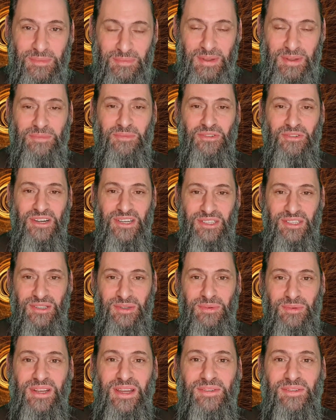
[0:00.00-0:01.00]
a bit more
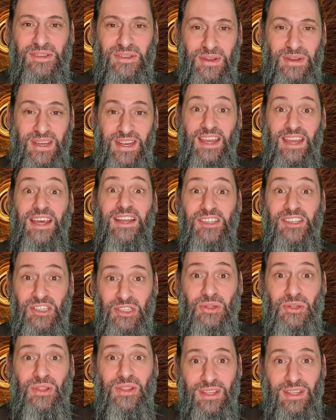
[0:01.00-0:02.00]
into what I was doing, and I
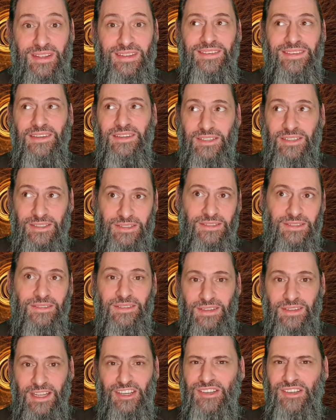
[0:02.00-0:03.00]
understood that,
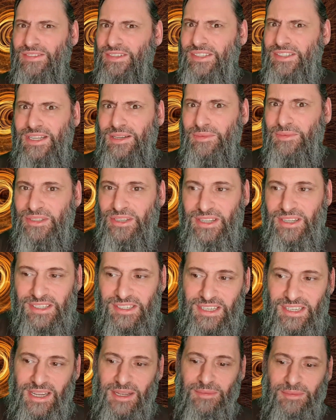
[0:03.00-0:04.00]
Nation of Islam was not
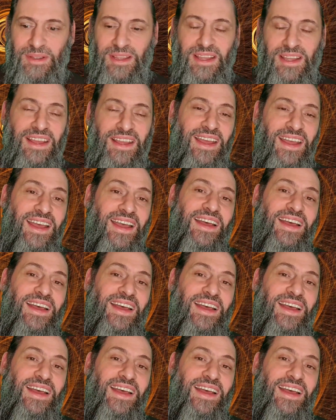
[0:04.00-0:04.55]
Islam.